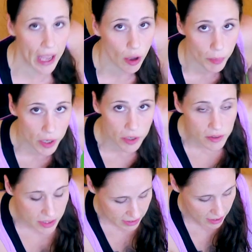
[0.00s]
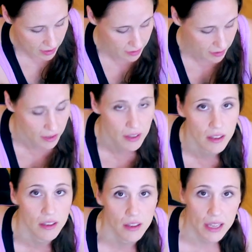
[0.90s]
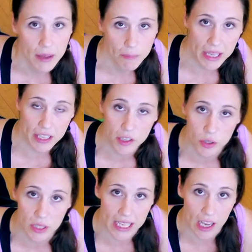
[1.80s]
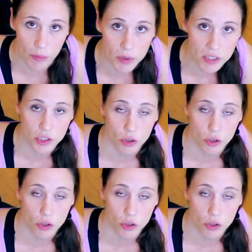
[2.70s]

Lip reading: elbows, making sure the elbows are